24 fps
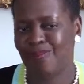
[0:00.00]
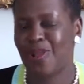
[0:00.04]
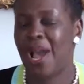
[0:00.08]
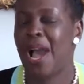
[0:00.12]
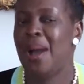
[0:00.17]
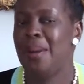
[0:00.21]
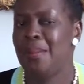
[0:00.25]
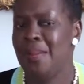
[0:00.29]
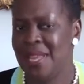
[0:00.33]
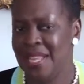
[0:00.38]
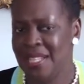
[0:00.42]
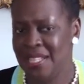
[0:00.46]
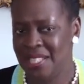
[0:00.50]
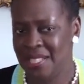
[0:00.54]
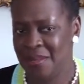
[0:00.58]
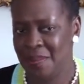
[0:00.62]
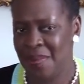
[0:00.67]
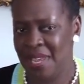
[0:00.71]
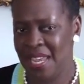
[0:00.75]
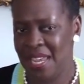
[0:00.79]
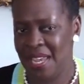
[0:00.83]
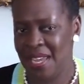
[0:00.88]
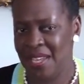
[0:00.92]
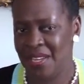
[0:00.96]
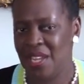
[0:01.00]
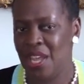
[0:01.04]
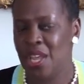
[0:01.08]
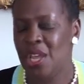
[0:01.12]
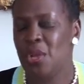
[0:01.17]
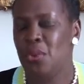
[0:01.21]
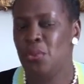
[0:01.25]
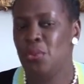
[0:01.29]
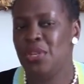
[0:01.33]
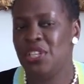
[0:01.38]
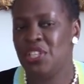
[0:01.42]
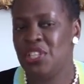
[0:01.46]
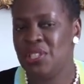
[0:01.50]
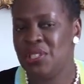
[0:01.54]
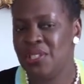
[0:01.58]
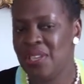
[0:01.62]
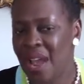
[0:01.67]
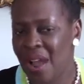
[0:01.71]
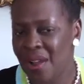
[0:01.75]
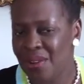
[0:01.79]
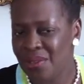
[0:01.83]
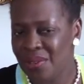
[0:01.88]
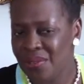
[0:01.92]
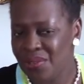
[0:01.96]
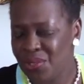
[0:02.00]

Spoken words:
comments made which